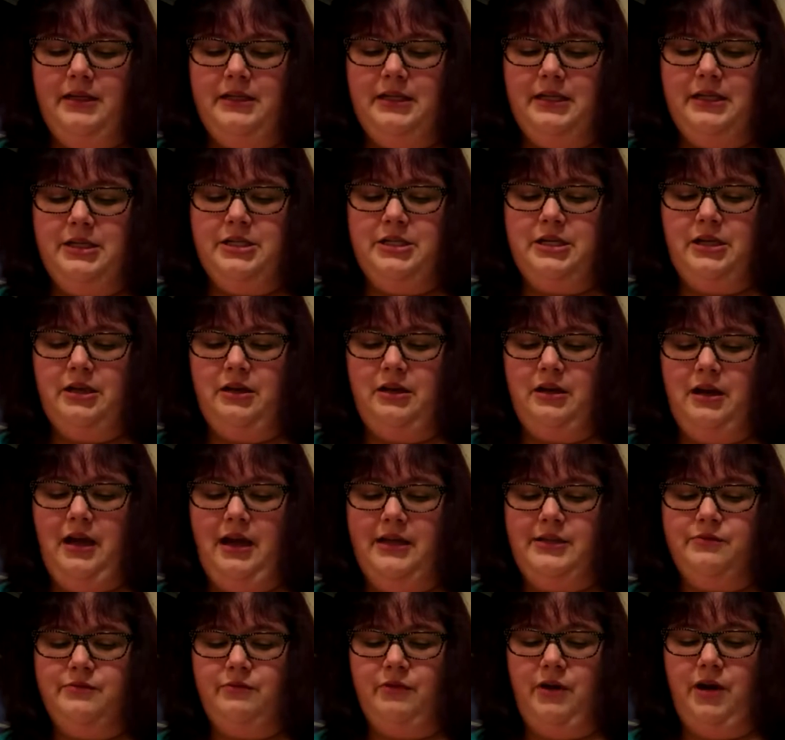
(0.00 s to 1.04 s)
addiction
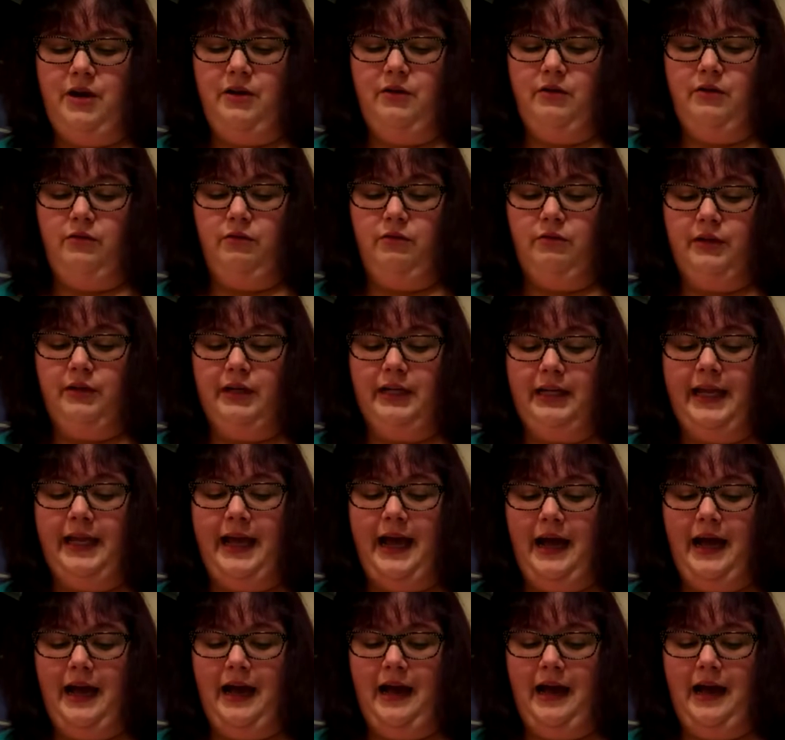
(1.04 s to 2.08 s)
has run really
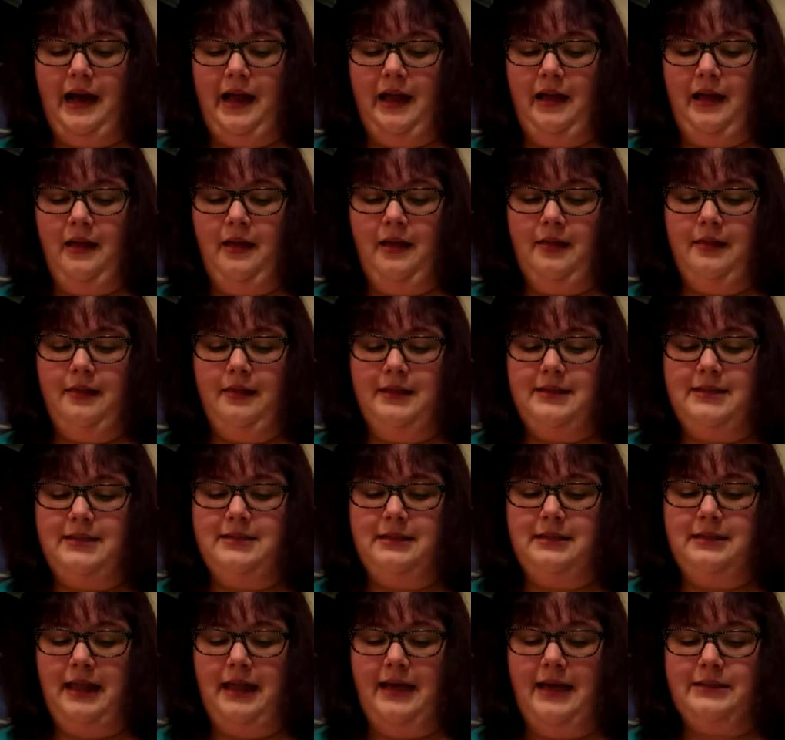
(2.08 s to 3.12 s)
high
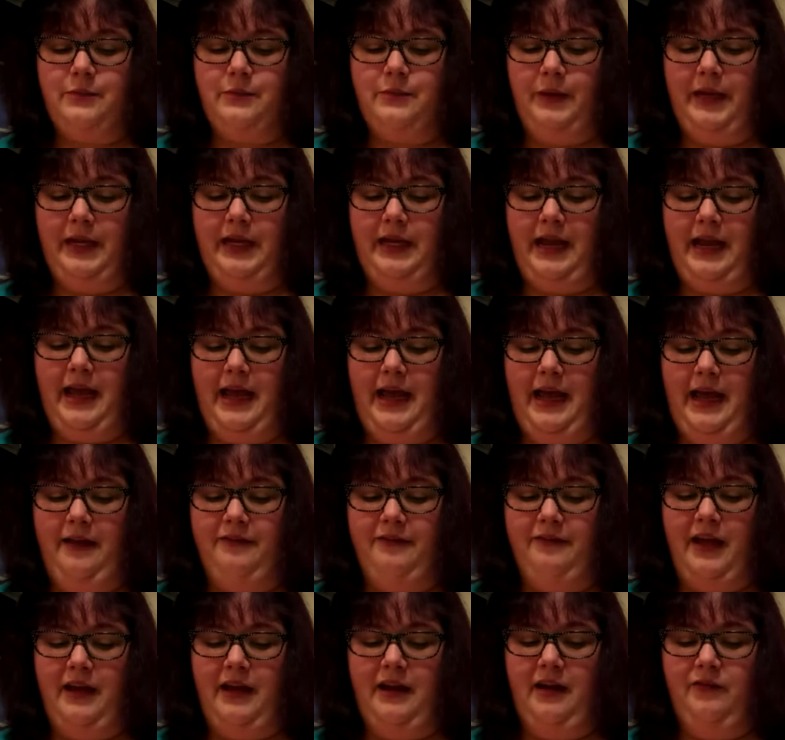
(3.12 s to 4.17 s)
this last week and a
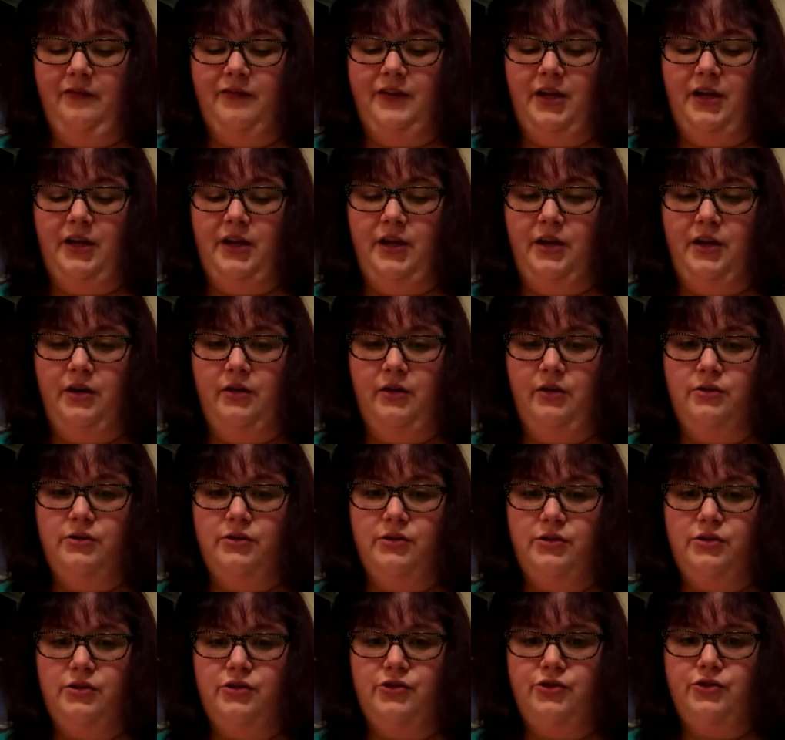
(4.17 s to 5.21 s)
half, and I've done
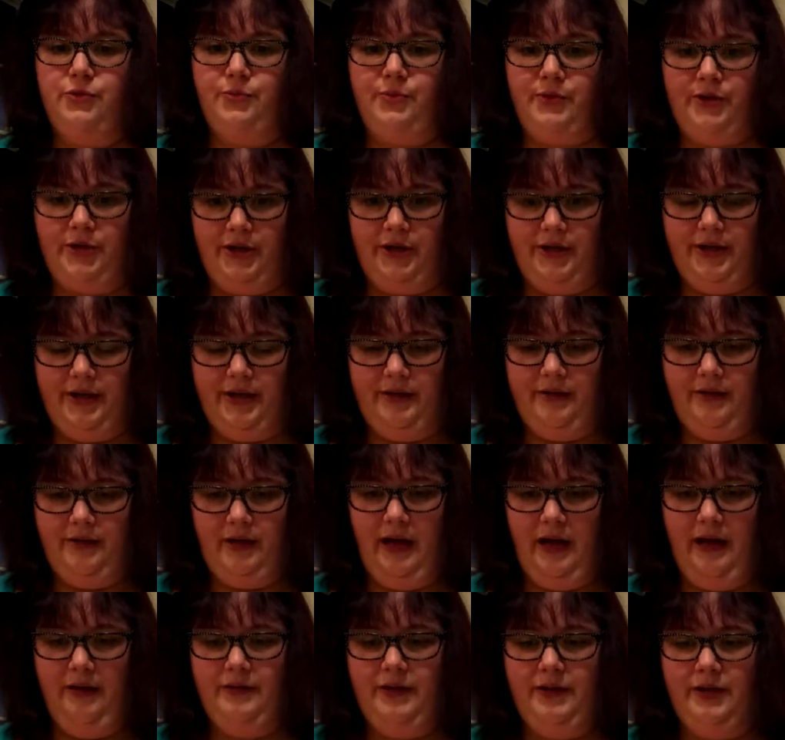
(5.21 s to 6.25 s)
super good.
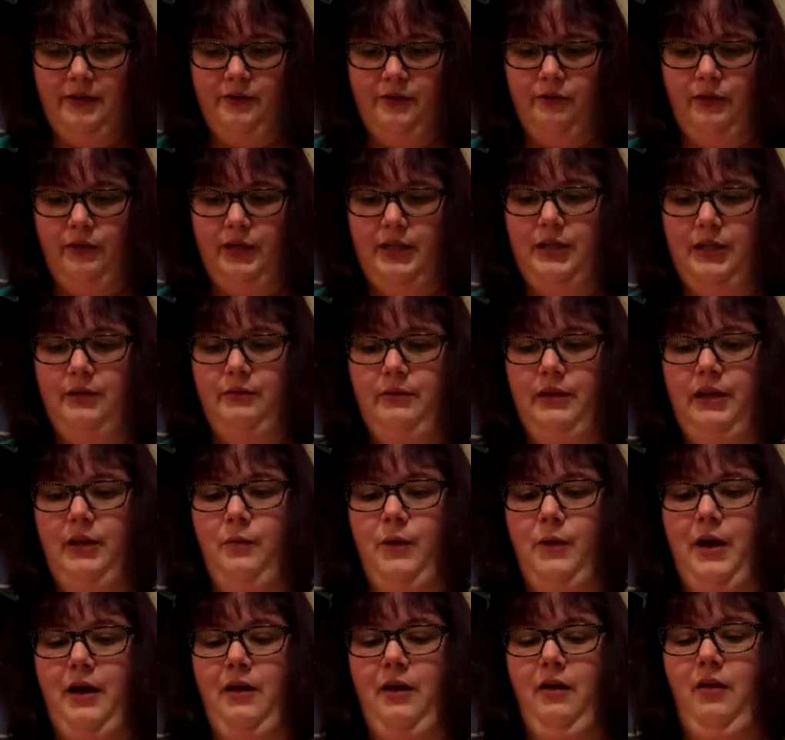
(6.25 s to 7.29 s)
I've done really, really
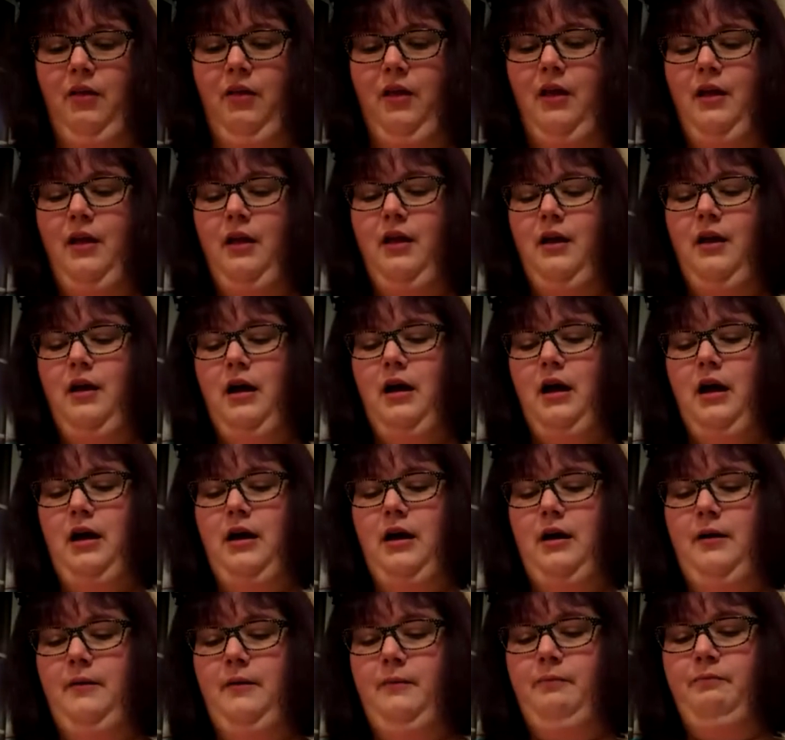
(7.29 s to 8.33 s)
well
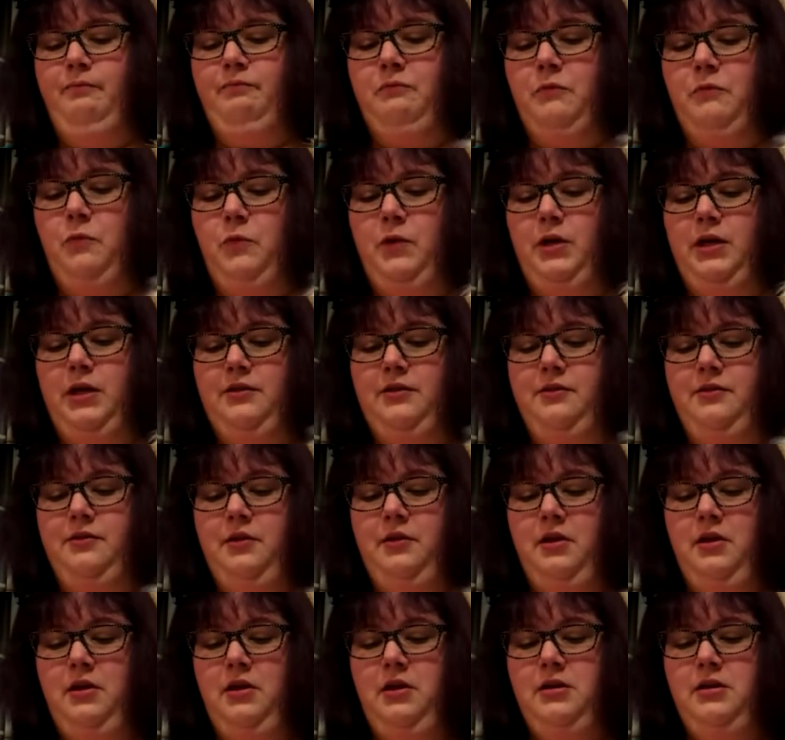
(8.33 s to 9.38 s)
with
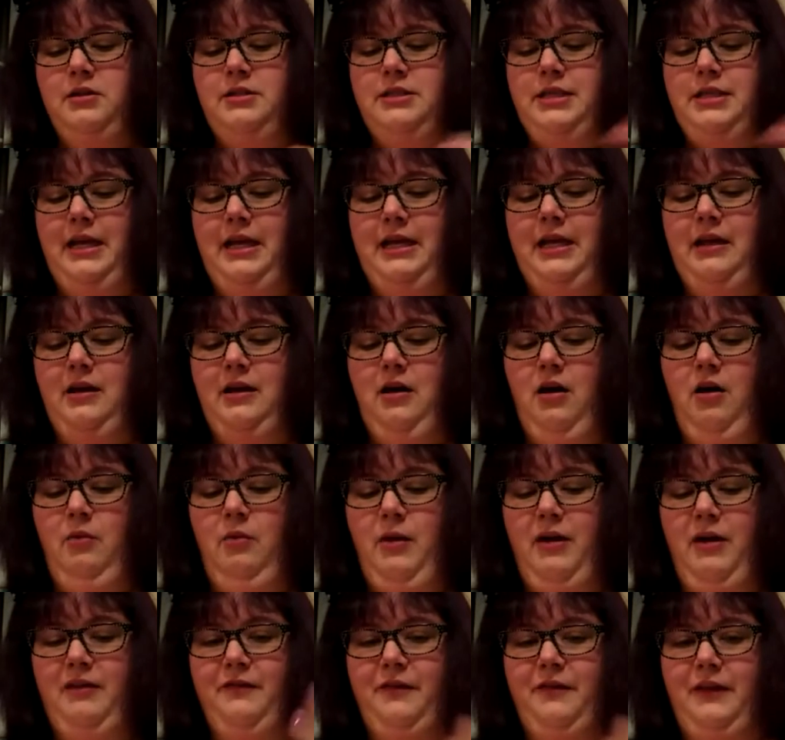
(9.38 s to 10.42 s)
taking all
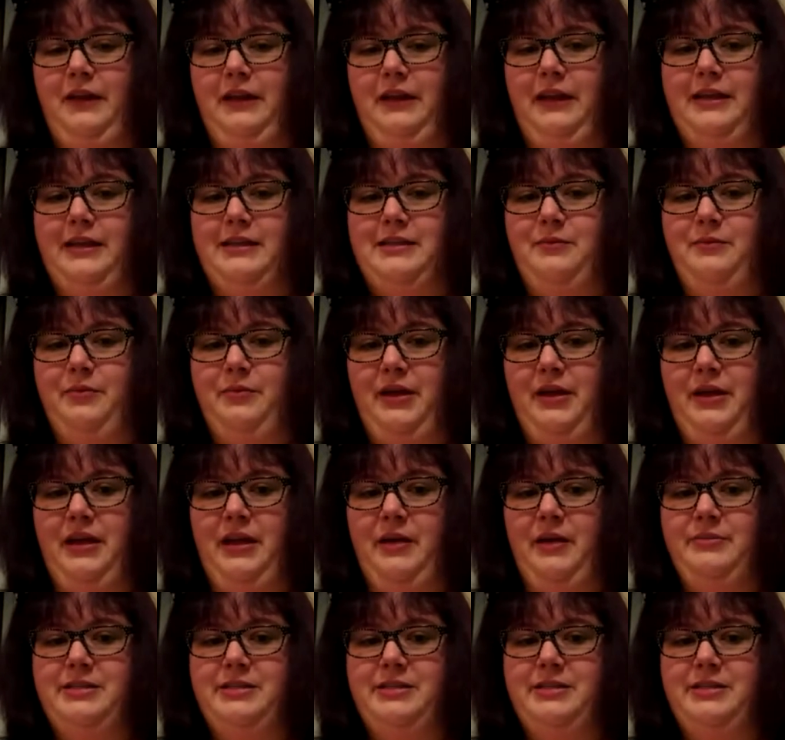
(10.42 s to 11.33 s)
my feelings and being